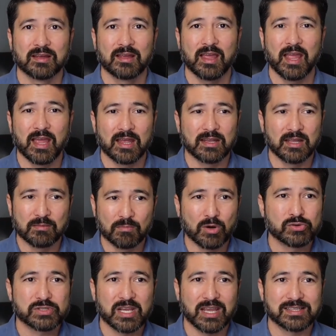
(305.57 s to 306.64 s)
And in
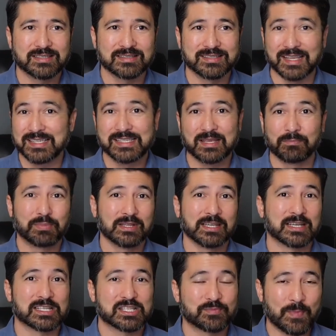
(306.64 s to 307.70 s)
most cases, they simply
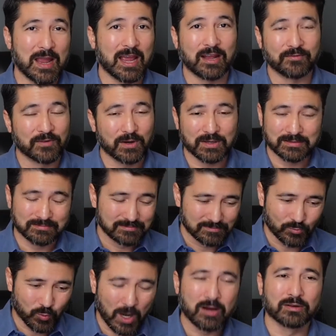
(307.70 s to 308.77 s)
expand. Very
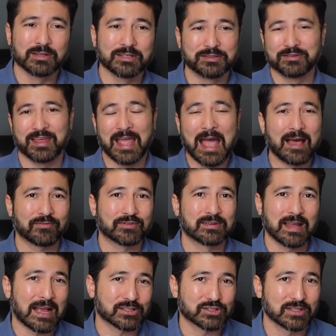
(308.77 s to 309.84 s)
rarely do they
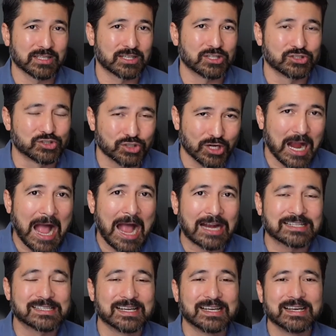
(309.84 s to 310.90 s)
actually
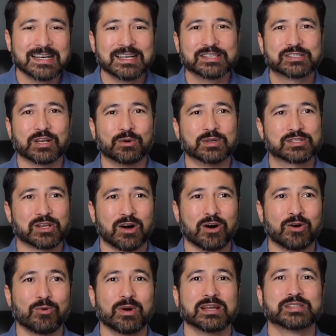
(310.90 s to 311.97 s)
contract. So it's
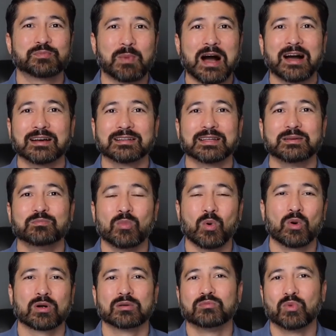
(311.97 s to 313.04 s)
always piling
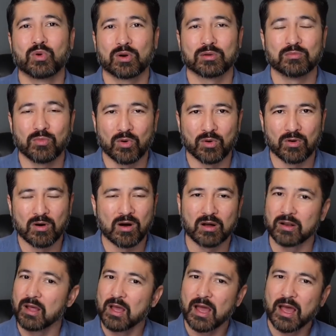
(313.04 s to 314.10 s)
more and more and more on.
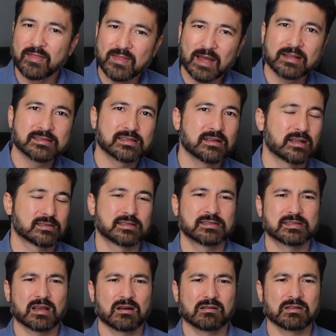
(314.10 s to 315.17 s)
And that isn't
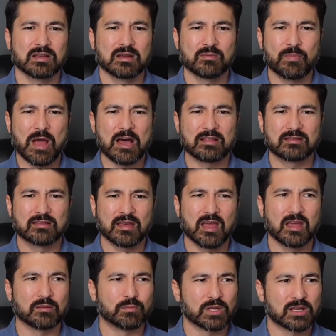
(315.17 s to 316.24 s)
necessarily a bad
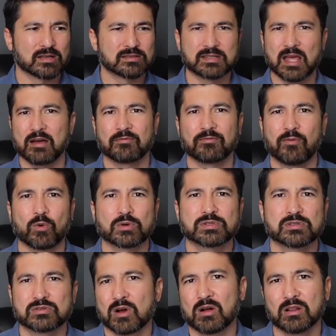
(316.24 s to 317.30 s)
thing, because that
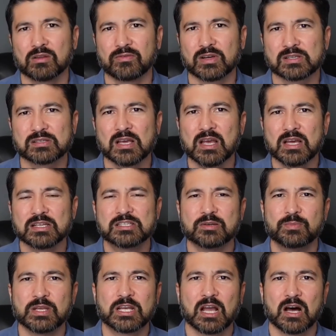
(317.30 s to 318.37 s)
forces all of us to
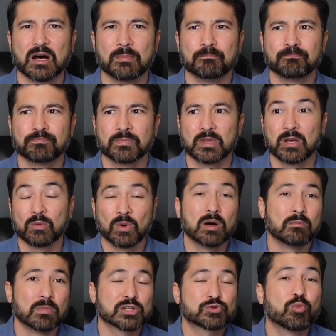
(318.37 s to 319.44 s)
become, well,
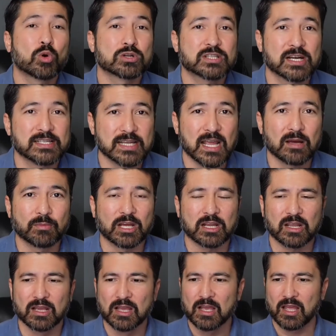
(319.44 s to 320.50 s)
much more dynamic
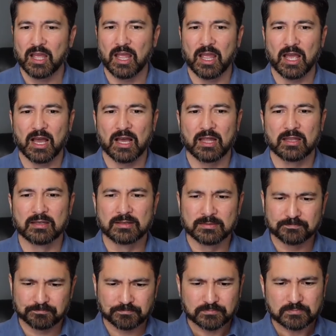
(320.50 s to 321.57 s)
and
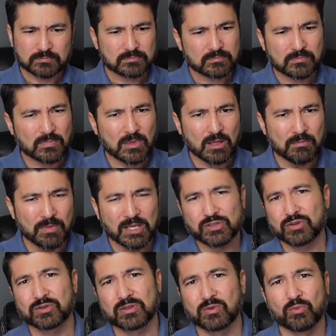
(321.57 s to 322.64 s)
make
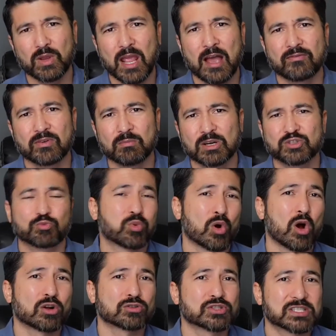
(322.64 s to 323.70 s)
sure that we have a much
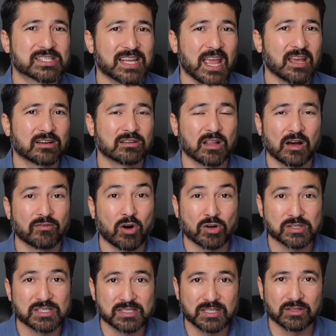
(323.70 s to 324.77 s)
broader scale of our
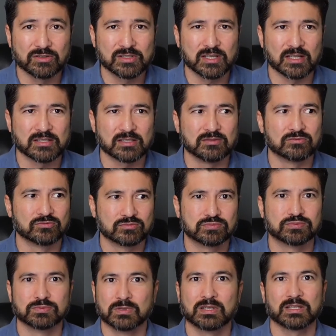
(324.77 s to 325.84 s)
skill sets and
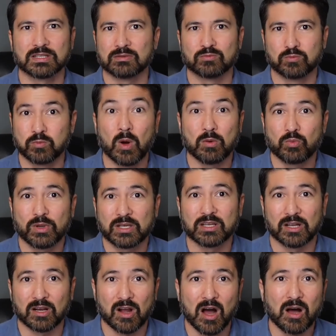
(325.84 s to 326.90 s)
really what we can
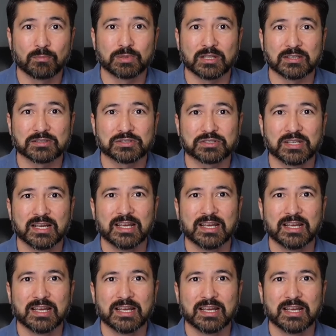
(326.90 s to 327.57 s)
accomplish.